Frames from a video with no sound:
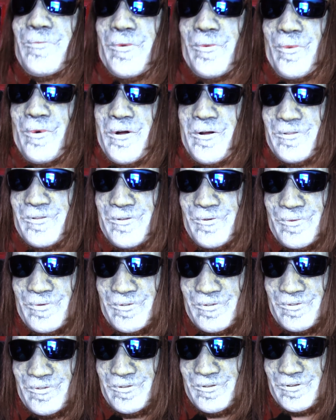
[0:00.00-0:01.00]
while I
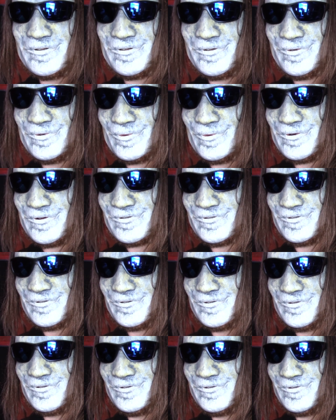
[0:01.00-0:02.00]
was sick, I was
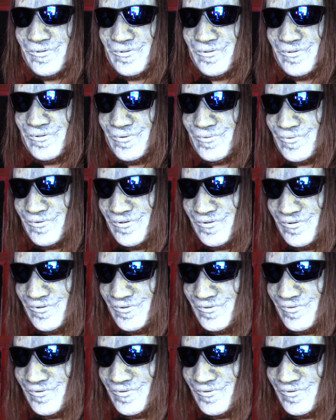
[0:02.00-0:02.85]
watching some YouTube